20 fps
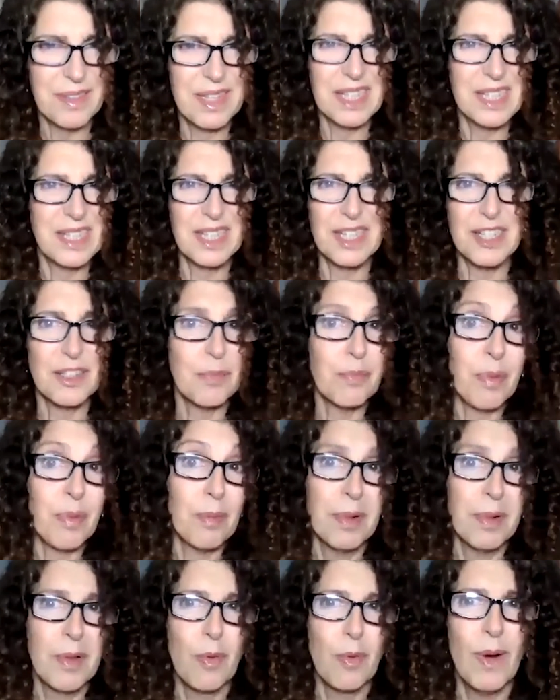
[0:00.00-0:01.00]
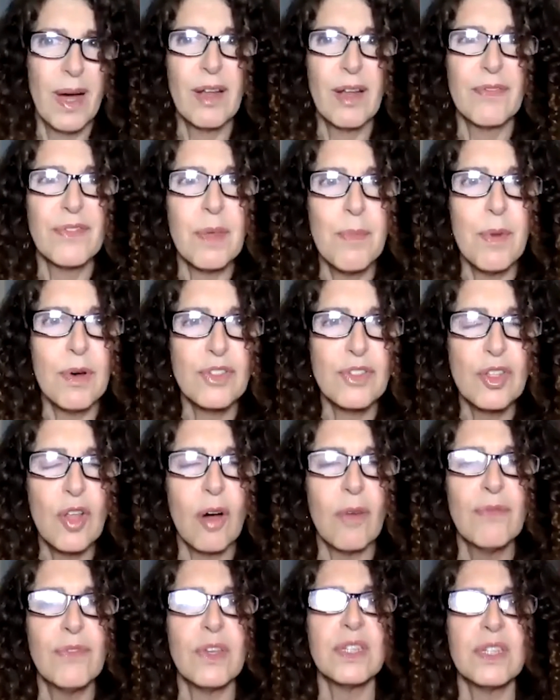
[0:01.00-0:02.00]
This is probably one of the most
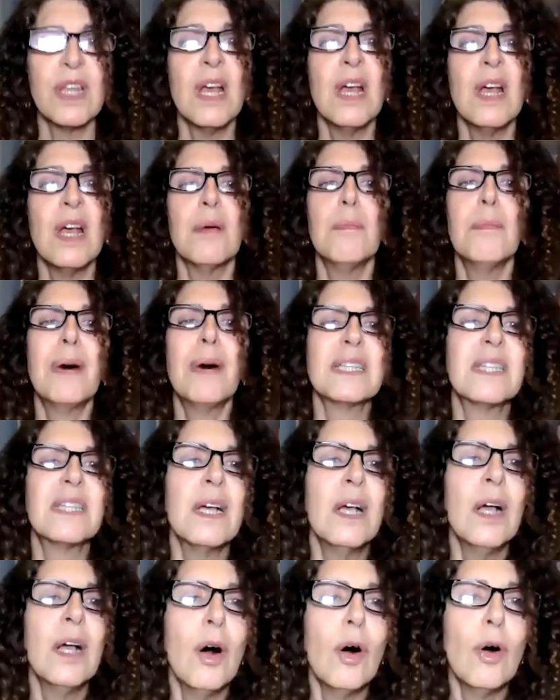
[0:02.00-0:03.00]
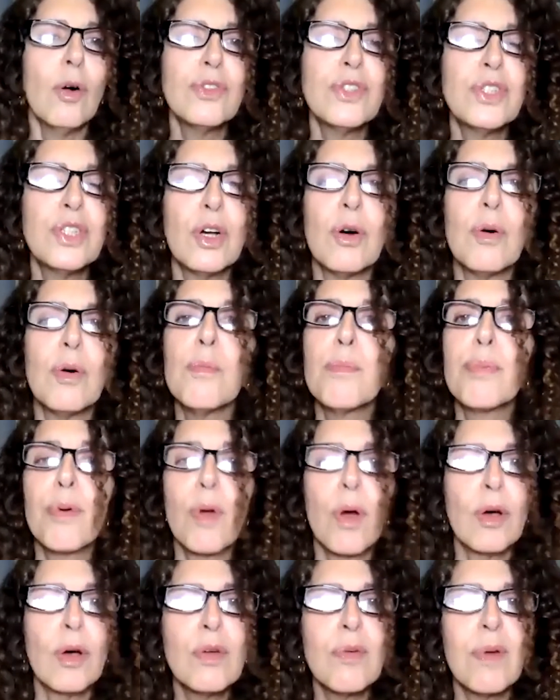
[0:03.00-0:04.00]
obvious, but also
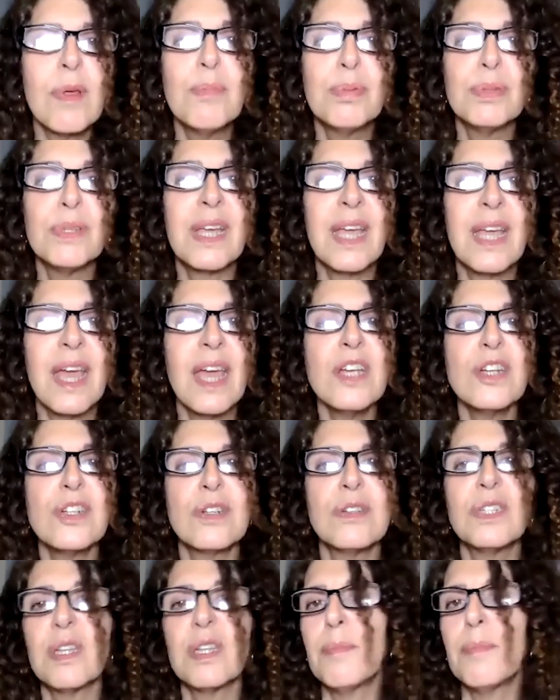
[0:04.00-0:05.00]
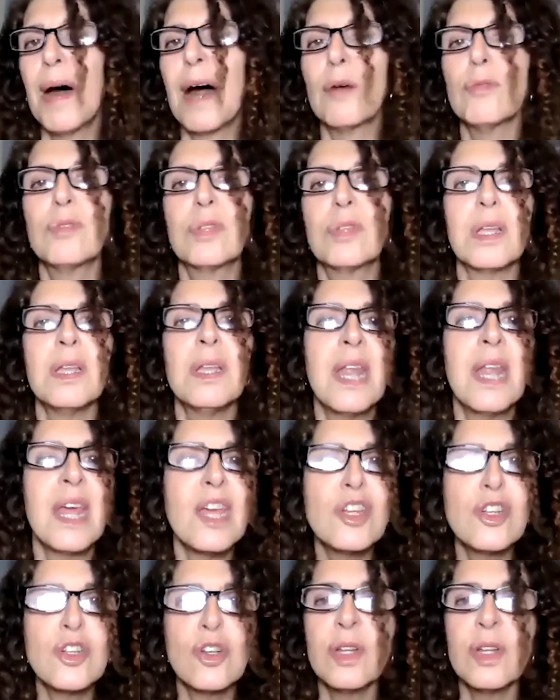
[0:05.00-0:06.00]
broader implications about
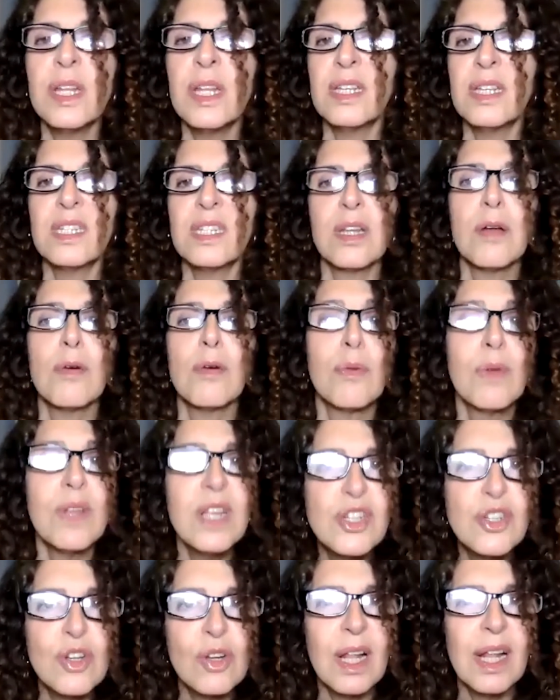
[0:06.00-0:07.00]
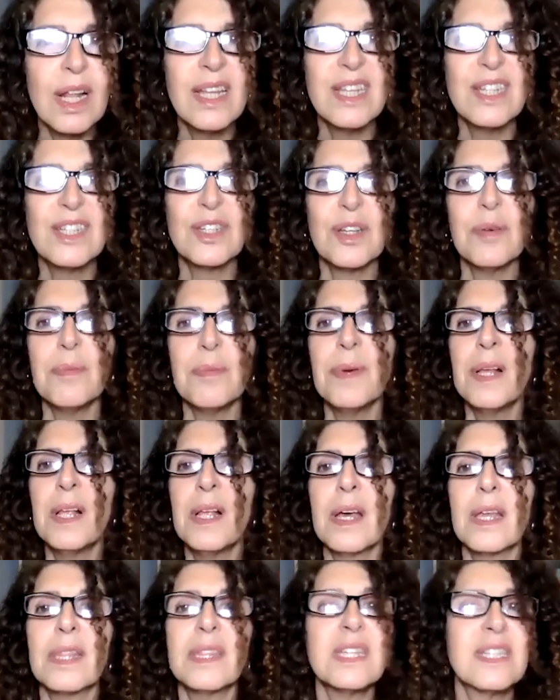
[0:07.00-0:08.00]
nationness, regionalism,
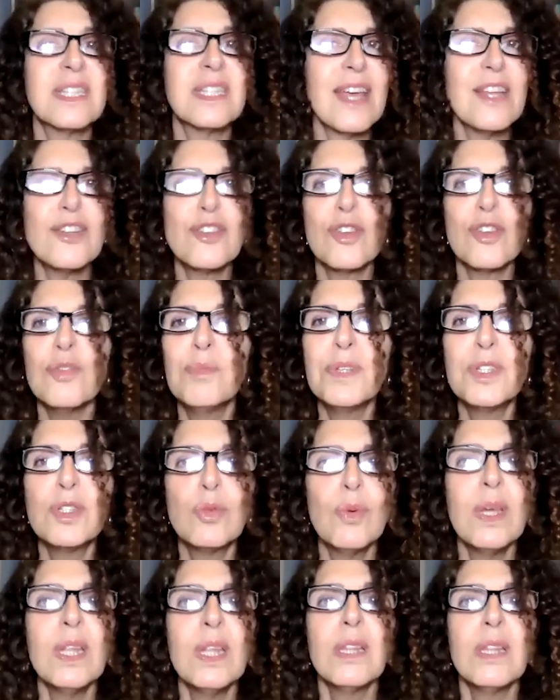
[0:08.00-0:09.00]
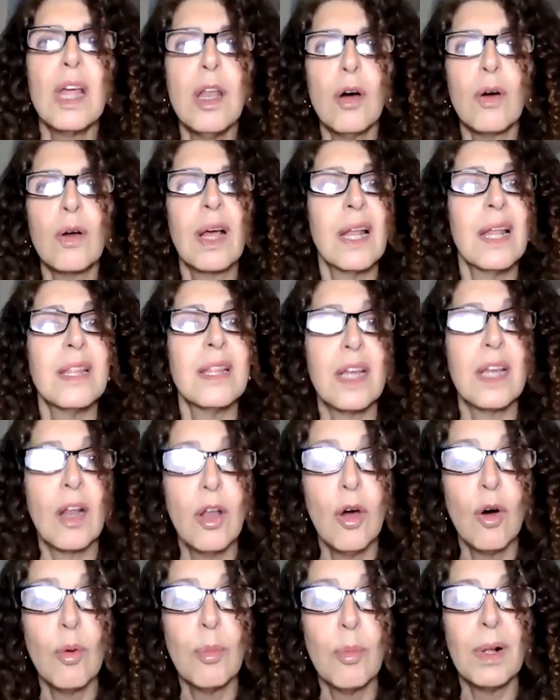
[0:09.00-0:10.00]
the tension between the local and the
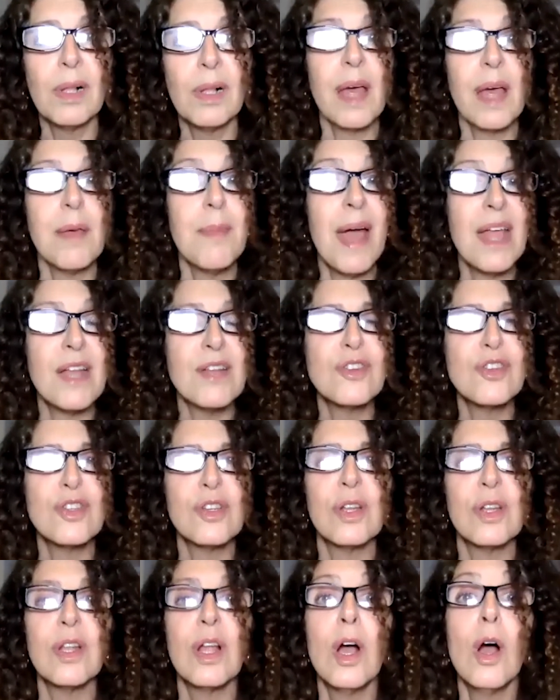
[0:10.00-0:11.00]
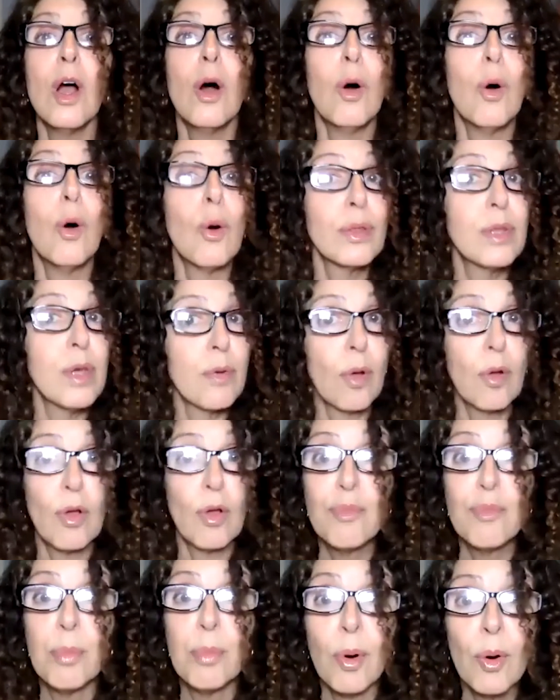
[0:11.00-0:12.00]
global dimension, or the role
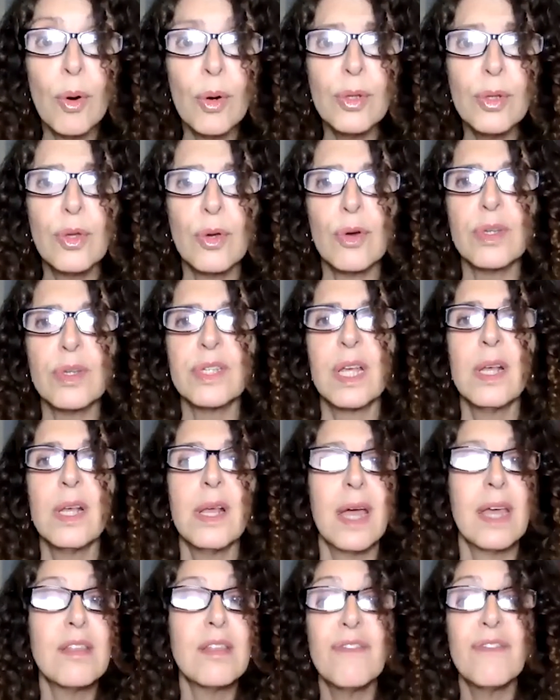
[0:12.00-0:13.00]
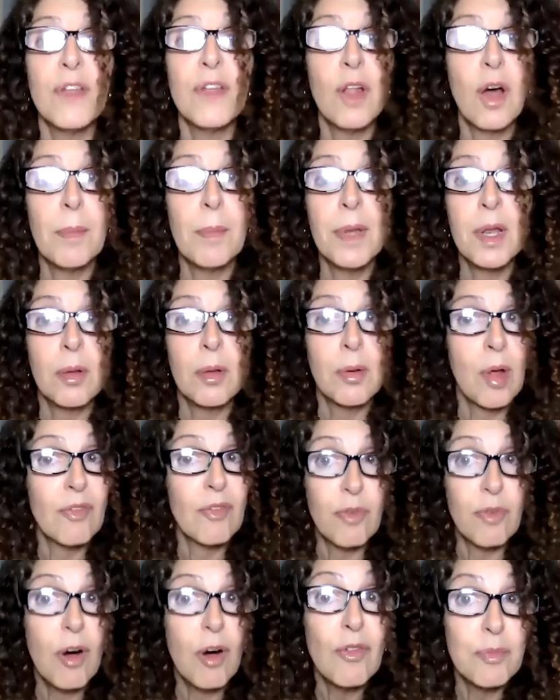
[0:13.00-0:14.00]
of borders and the
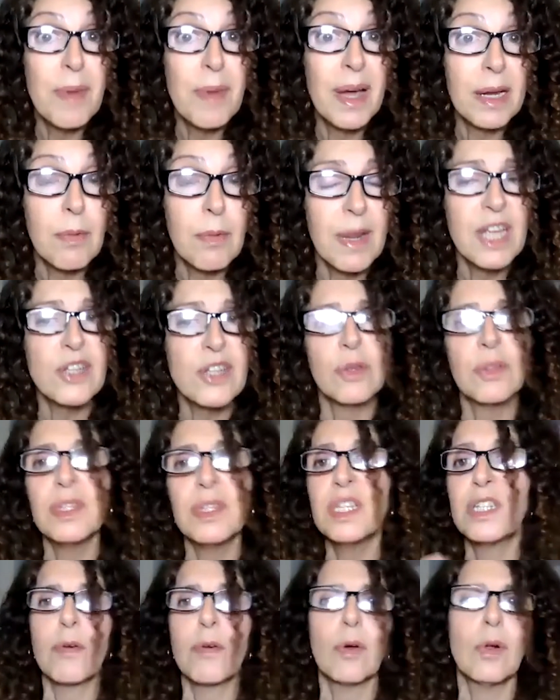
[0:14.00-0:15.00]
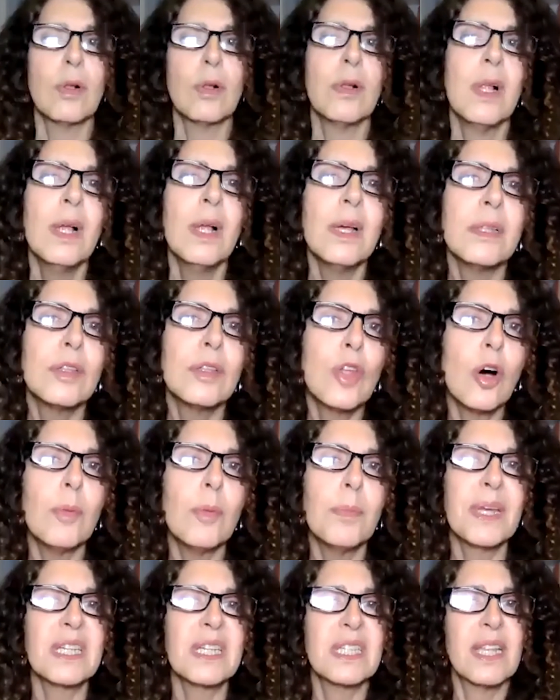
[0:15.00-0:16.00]
phenomenon of migration. These are all
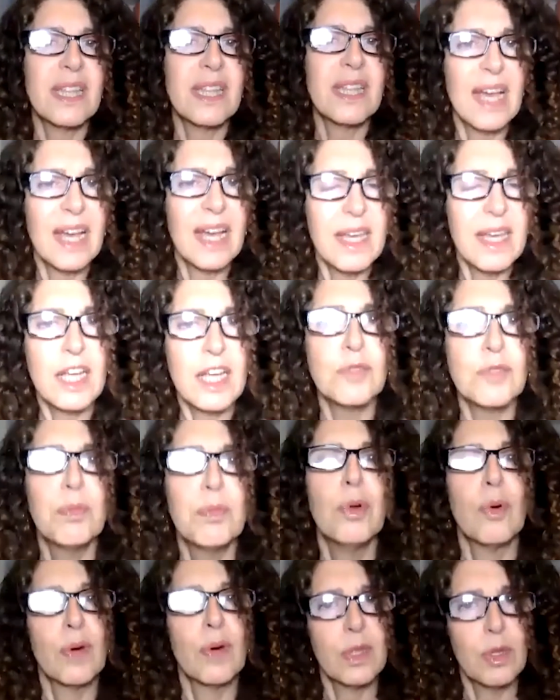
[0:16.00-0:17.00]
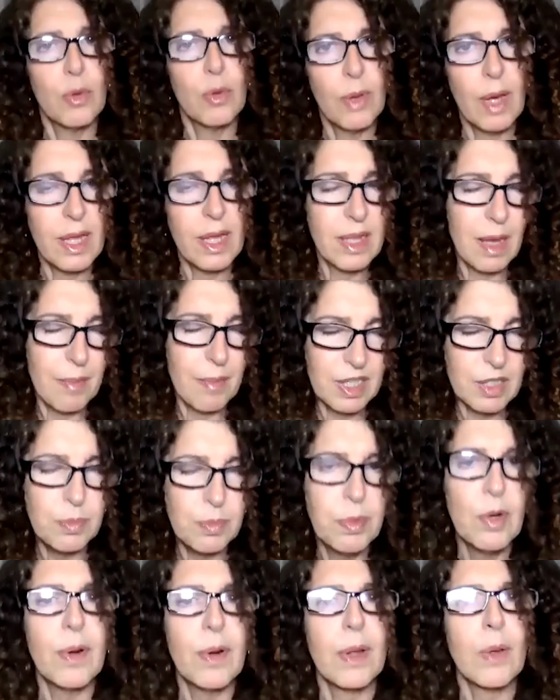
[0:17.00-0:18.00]
topics that I explored and I'm
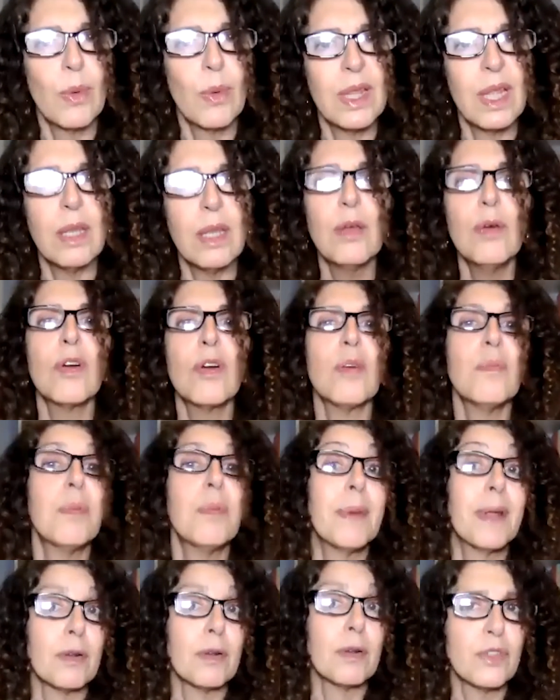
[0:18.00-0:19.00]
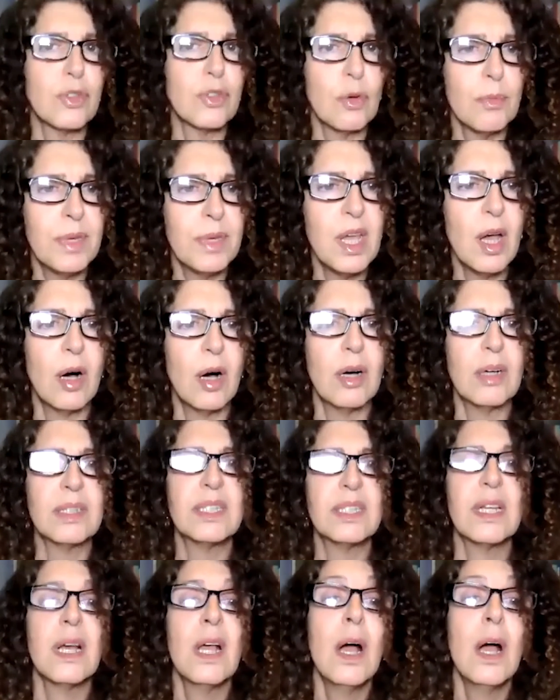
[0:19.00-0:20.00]
exploring within Europe, but also
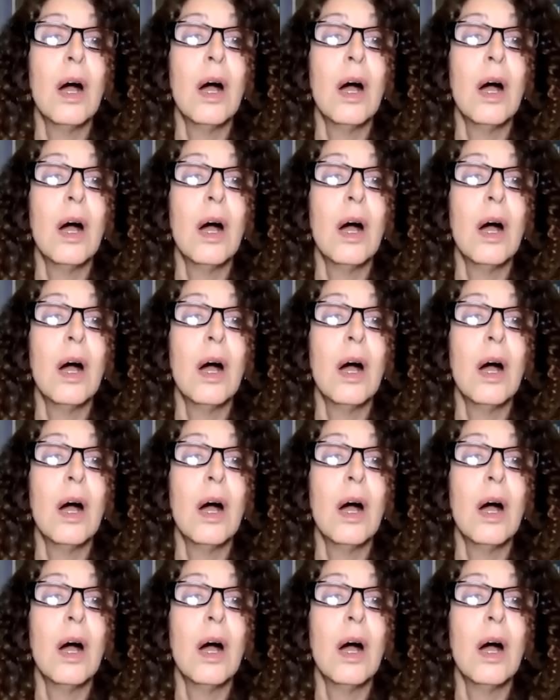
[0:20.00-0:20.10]
beyond.